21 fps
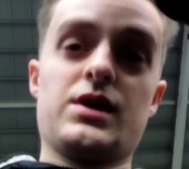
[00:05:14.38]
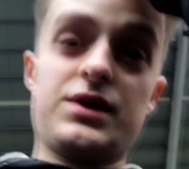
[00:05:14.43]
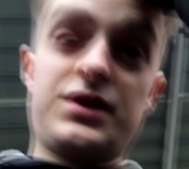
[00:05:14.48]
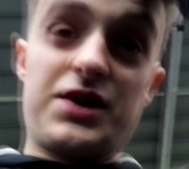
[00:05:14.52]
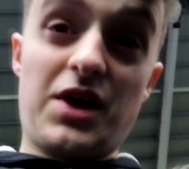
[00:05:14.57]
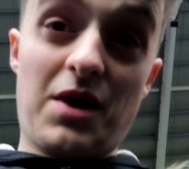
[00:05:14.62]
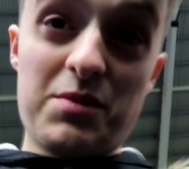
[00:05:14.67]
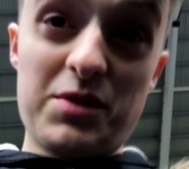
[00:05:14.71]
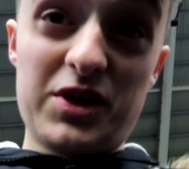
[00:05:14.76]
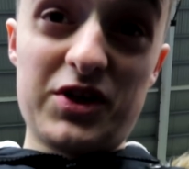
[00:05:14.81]

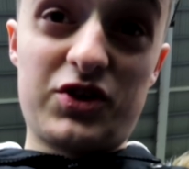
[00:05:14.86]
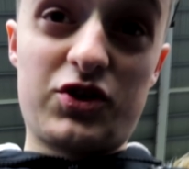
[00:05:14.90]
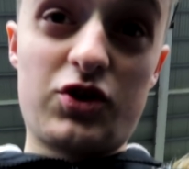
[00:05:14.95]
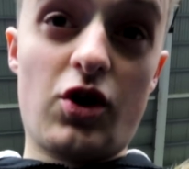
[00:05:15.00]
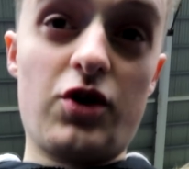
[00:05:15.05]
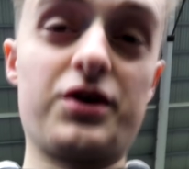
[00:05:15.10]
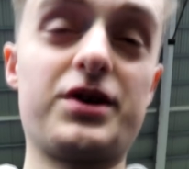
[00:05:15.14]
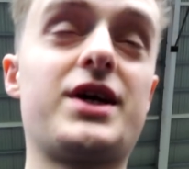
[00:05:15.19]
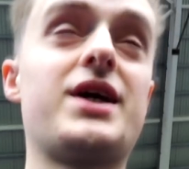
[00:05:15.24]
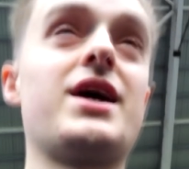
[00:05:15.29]
10 minutes
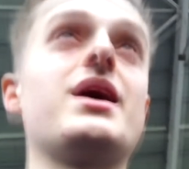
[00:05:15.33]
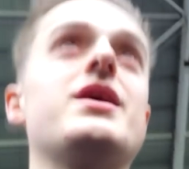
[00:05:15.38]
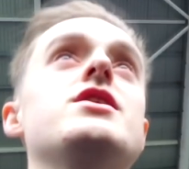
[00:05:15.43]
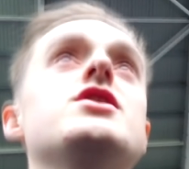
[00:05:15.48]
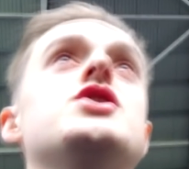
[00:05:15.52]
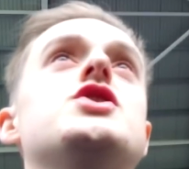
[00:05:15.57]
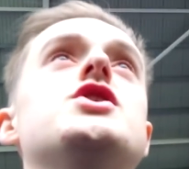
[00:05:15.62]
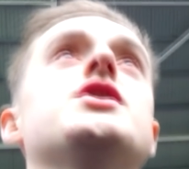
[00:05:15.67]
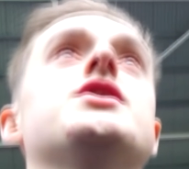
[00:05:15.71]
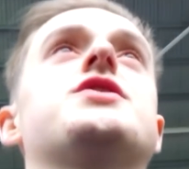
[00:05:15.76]
gone.
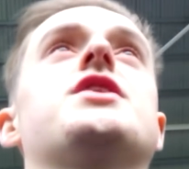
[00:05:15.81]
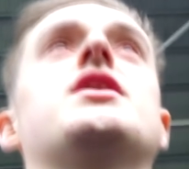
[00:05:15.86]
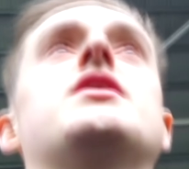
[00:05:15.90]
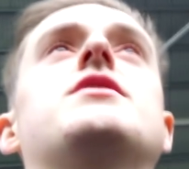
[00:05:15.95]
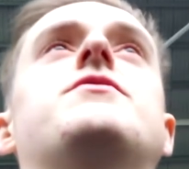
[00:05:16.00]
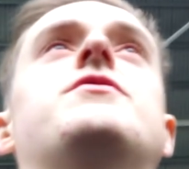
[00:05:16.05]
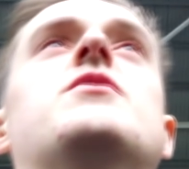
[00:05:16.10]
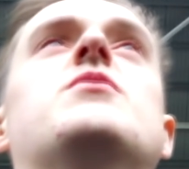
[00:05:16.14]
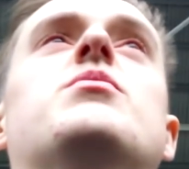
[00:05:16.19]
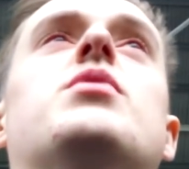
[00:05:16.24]
Cajuns
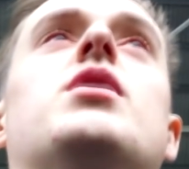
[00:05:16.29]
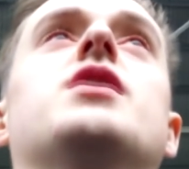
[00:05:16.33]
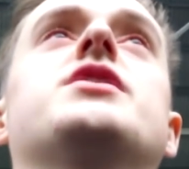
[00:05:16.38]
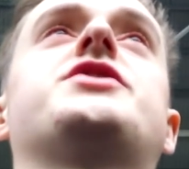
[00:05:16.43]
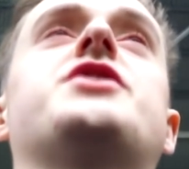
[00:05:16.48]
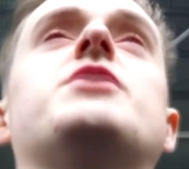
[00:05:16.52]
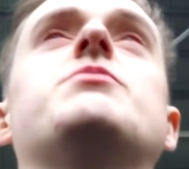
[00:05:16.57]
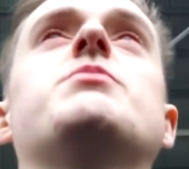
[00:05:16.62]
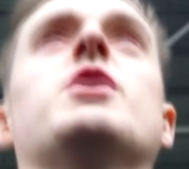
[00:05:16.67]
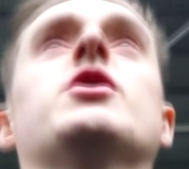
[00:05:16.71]
anything like St.